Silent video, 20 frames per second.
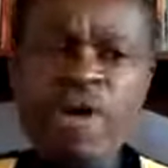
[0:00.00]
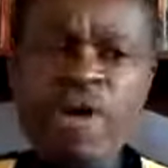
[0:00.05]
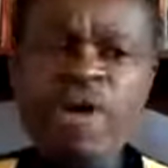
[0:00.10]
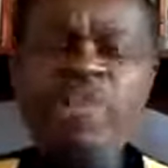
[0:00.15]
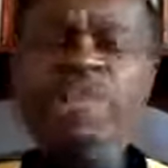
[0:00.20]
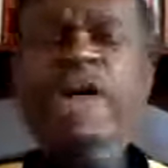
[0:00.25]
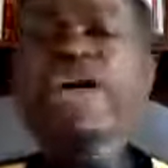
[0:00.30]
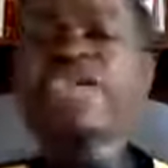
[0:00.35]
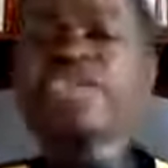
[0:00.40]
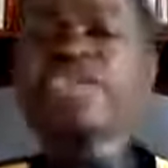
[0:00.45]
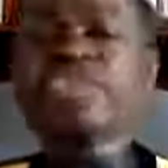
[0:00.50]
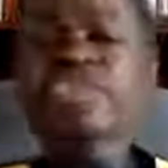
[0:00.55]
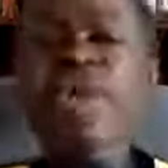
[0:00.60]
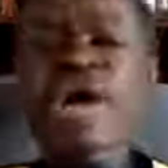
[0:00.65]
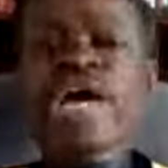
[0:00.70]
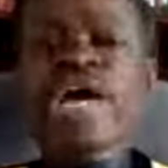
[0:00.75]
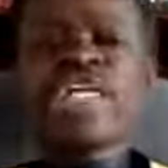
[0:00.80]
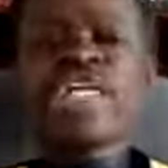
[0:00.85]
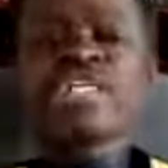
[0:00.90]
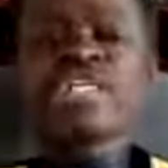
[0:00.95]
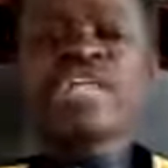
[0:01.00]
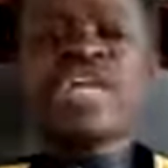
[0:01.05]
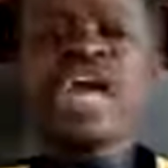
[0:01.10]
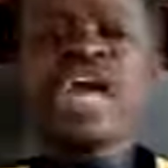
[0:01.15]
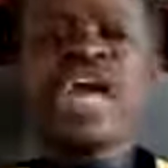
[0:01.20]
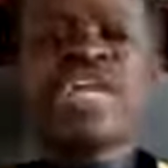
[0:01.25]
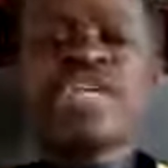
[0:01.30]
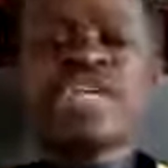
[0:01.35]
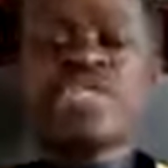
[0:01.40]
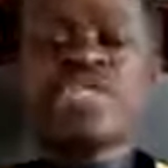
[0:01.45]
And that is why it
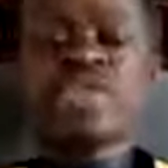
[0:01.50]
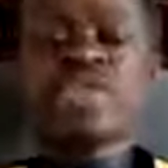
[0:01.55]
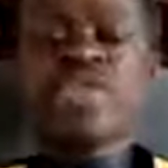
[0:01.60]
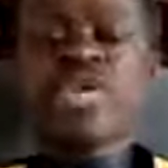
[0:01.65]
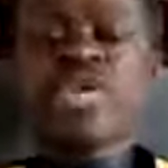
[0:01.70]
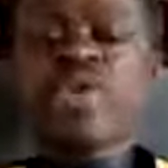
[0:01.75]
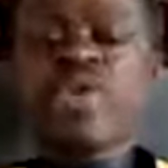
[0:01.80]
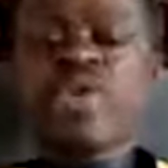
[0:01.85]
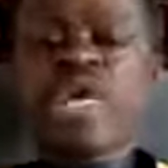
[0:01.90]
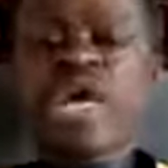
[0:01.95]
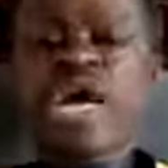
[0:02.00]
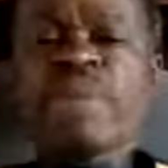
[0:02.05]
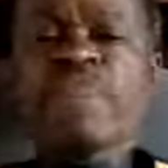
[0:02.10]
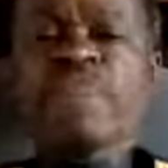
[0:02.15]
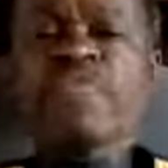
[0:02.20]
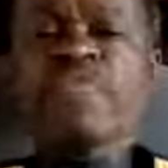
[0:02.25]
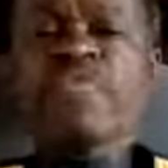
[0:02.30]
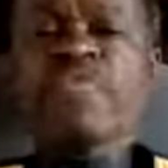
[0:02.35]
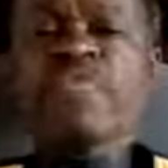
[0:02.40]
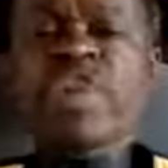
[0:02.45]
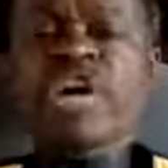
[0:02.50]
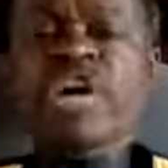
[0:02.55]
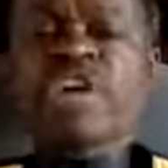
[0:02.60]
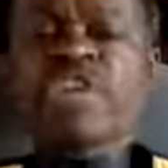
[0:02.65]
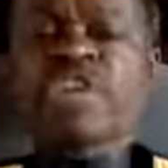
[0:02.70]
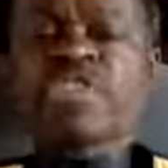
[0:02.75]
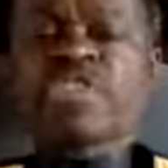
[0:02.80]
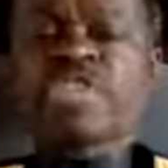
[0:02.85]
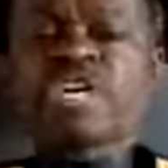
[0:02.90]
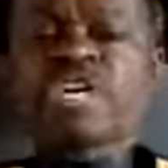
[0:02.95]
gladdens me when I move
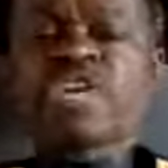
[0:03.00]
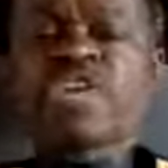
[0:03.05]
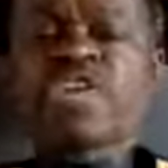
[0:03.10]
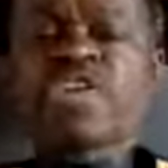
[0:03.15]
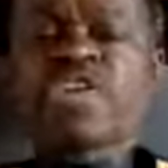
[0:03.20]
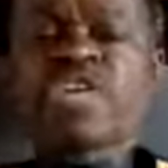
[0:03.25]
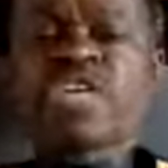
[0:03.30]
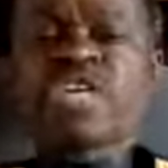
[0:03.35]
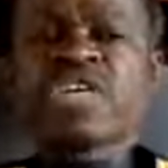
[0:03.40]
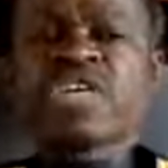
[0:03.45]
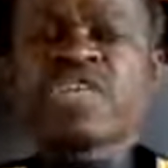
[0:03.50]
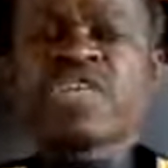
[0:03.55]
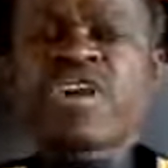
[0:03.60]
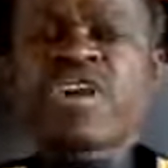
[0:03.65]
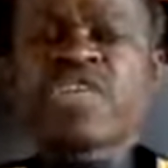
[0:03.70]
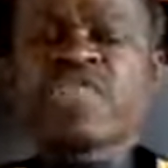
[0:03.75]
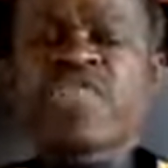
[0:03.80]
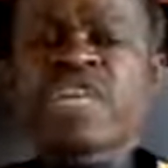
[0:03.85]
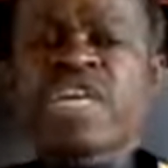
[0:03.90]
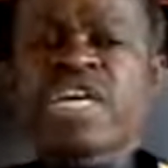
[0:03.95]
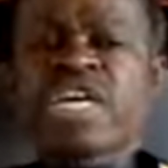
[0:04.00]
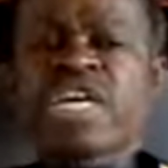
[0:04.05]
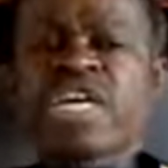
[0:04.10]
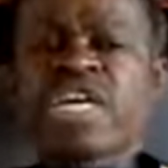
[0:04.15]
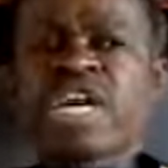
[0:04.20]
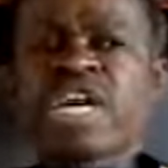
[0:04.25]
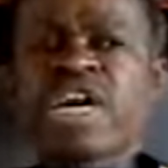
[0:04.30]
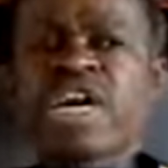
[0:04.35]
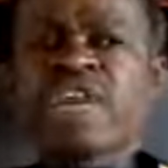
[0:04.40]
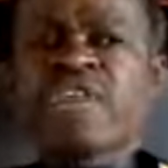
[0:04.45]
across the continent of Africa
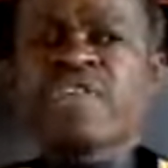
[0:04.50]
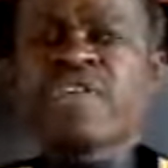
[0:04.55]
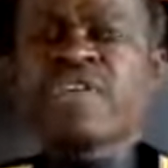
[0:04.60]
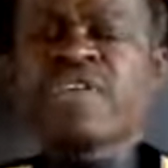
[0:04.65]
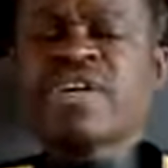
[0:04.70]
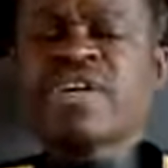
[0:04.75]
now,